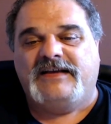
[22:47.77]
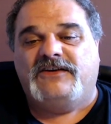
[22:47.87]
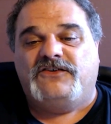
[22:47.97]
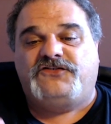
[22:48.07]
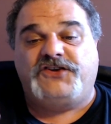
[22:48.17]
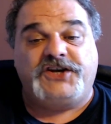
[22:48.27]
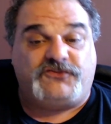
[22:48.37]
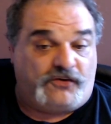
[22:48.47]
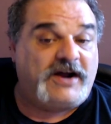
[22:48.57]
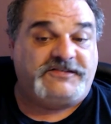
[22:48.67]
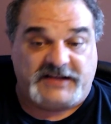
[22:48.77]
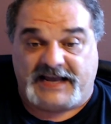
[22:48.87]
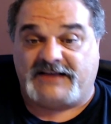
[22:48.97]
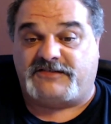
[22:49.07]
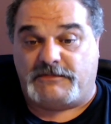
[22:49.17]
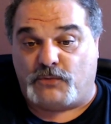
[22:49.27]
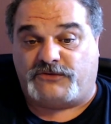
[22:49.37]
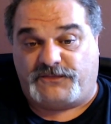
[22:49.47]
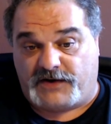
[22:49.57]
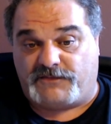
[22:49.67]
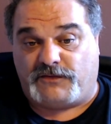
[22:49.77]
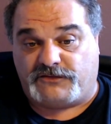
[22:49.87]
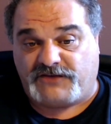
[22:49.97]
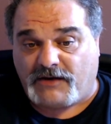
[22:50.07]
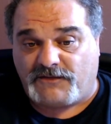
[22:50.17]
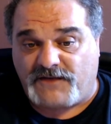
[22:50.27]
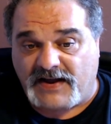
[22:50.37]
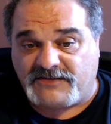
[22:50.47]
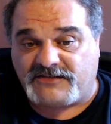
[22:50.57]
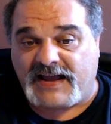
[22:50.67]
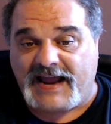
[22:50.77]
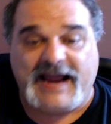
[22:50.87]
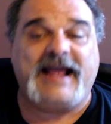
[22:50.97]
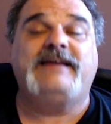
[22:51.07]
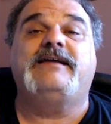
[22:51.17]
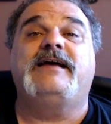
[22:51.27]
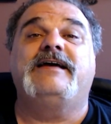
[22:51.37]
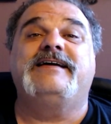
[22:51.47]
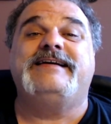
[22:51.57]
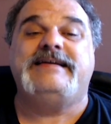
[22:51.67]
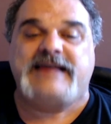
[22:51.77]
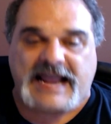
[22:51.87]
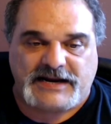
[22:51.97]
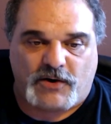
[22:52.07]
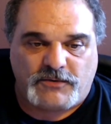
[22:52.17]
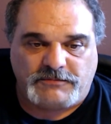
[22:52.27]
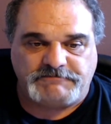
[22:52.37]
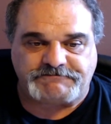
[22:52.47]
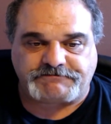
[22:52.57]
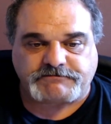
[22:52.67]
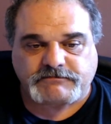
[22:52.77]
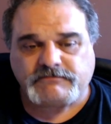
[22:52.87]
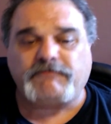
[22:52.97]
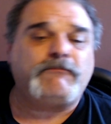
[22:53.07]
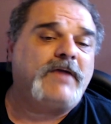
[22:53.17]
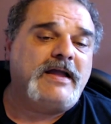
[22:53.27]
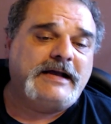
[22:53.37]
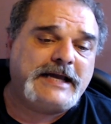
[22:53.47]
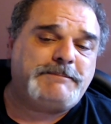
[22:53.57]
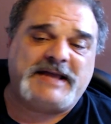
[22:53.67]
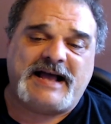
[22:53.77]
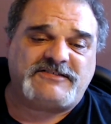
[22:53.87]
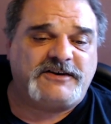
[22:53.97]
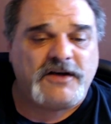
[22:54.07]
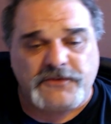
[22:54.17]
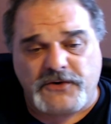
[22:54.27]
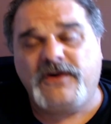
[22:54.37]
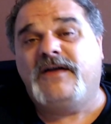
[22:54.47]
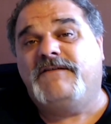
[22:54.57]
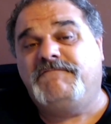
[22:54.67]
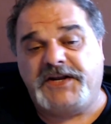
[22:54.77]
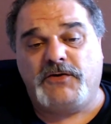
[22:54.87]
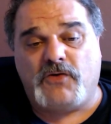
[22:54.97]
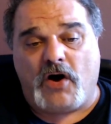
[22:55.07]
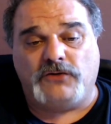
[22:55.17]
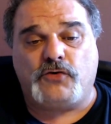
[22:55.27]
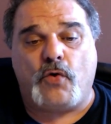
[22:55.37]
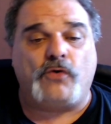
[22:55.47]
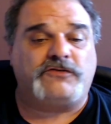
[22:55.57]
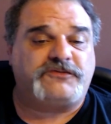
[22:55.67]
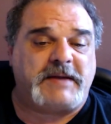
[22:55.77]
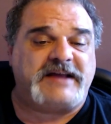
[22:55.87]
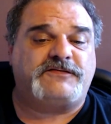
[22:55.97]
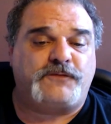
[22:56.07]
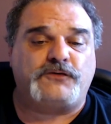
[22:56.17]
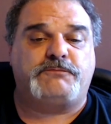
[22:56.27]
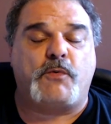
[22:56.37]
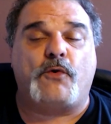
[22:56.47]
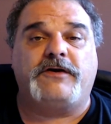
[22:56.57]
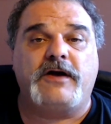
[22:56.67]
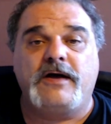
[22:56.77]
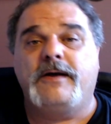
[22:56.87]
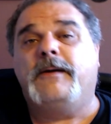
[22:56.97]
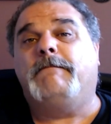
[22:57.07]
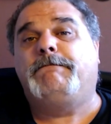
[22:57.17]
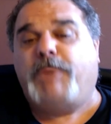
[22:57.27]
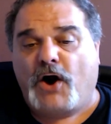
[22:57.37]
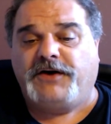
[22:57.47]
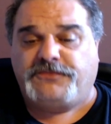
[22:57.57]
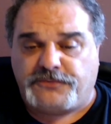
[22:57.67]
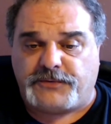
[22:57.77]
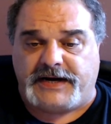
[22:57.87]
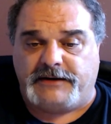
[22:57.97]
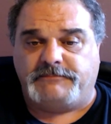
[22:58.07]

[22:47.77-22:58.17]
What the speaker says: She tries to guess A Most Fearful Sacrifice and NATO. Gimpy has another video called Core Space Firstborn Part 3.